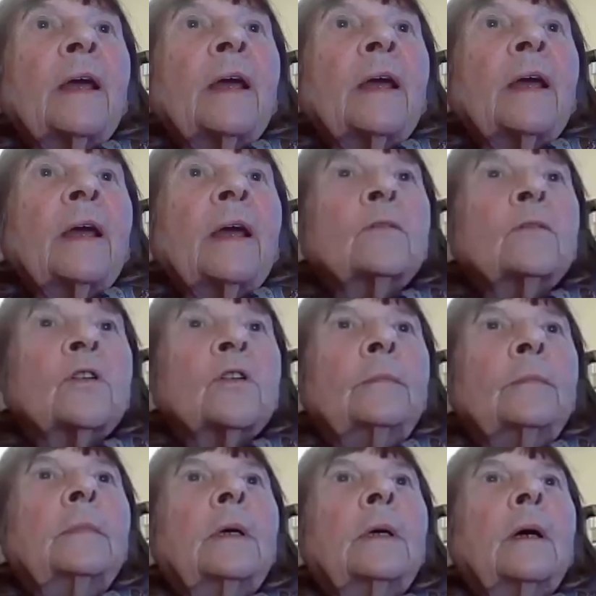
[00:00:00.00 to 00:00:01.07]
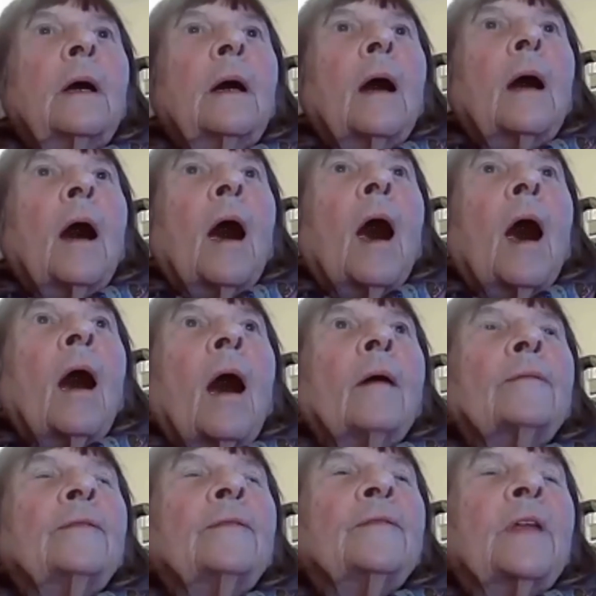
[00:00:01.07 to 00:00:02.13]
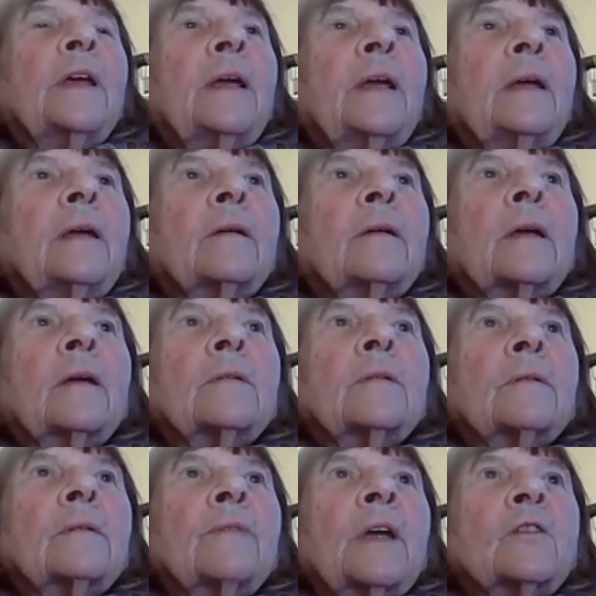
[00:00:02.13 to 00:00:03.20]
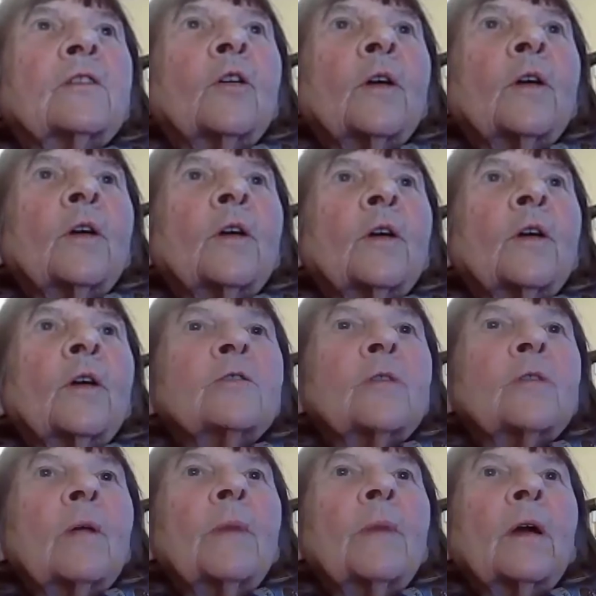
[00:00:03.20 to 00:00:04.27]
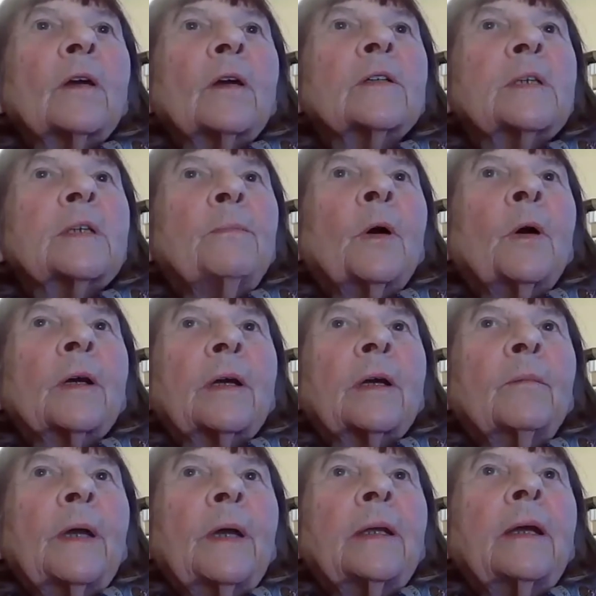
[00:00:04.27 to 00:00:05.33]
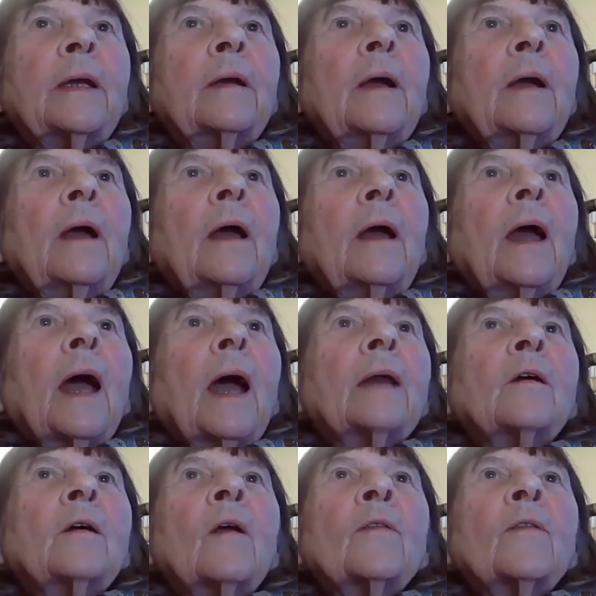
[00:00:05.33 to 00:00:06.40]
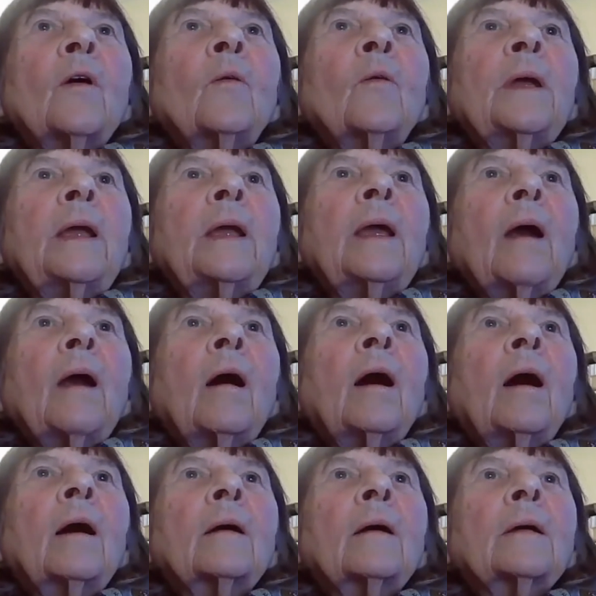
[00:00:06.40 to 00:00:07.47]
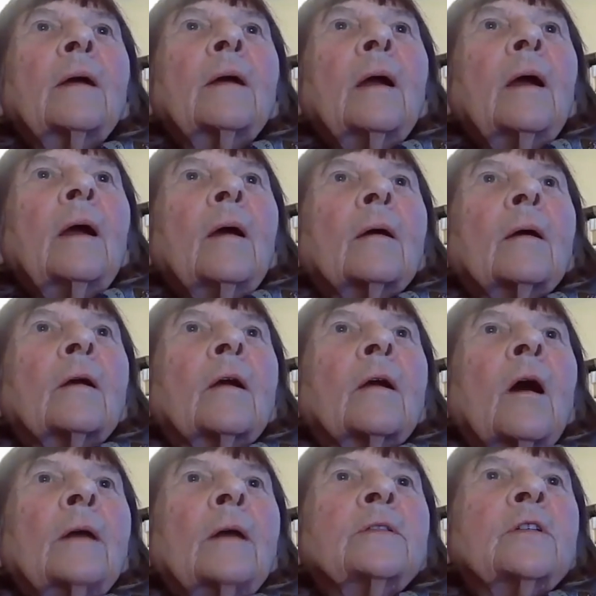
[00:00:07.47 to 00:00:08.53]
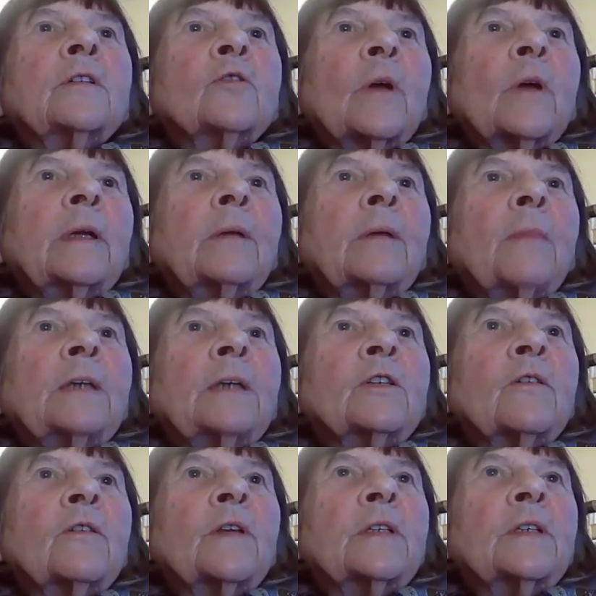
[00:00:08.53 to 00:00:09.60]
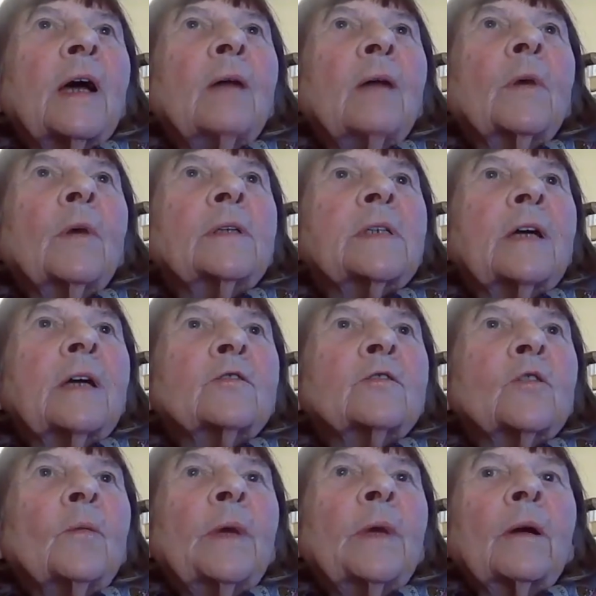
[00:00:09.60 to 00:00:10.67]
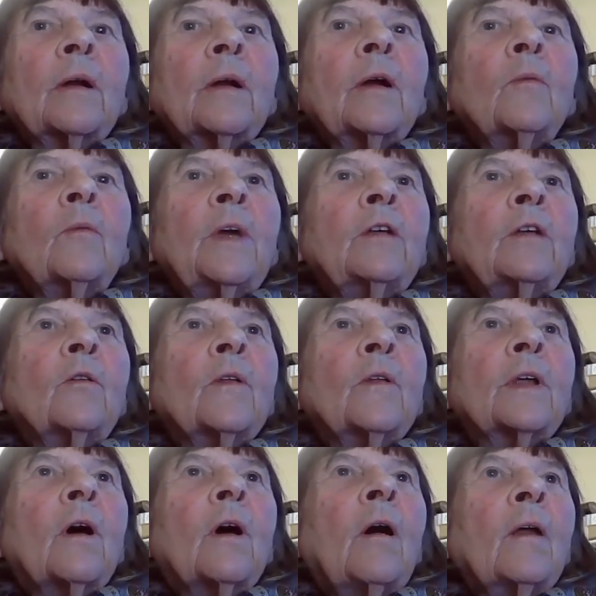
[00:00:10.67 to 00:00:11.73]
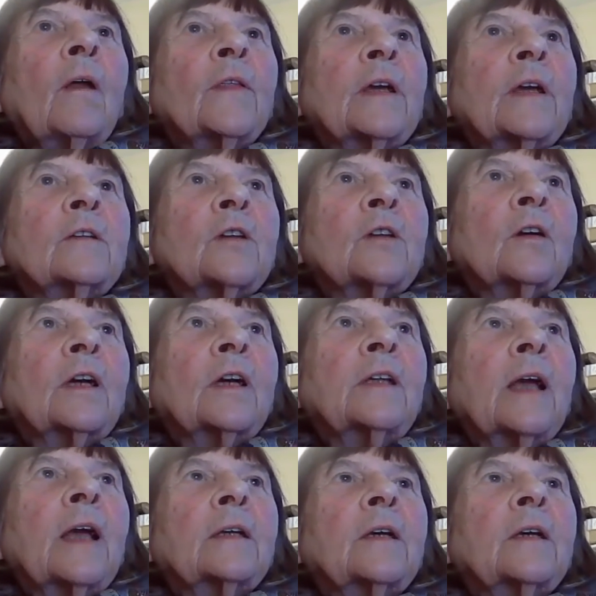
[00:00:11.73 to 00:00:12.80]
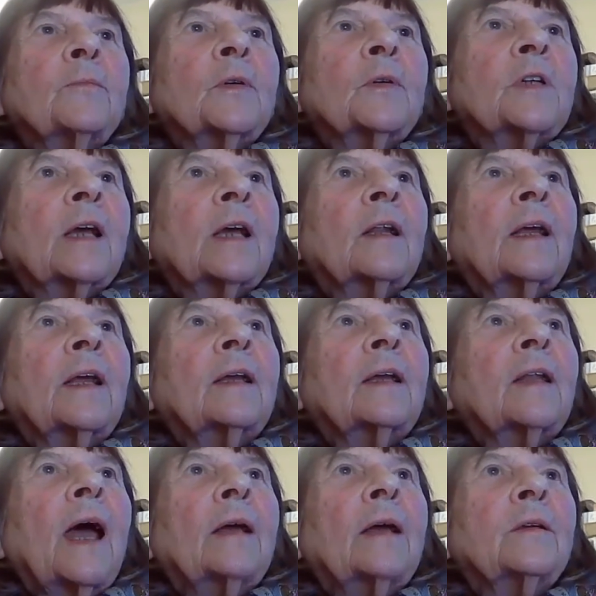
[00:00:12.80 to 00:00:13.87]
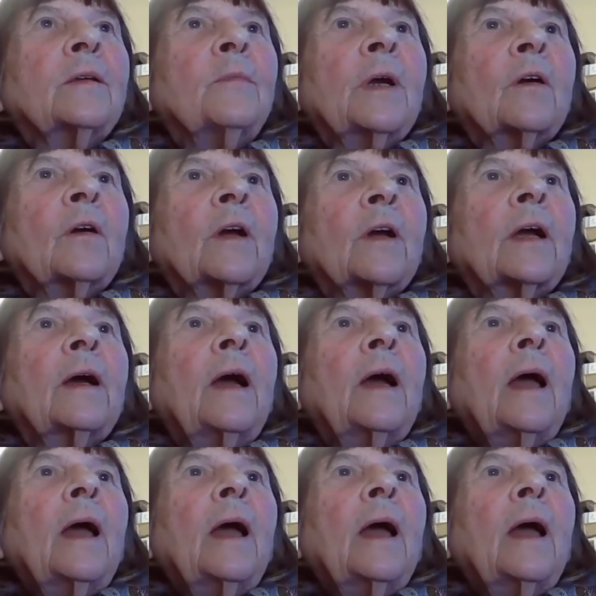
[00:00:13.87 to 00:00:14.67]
Zoom of the Victoria Central America Support Committee. And although we are concentrated much of the time on Central America, we know that all things are connected, particularly in Latin America.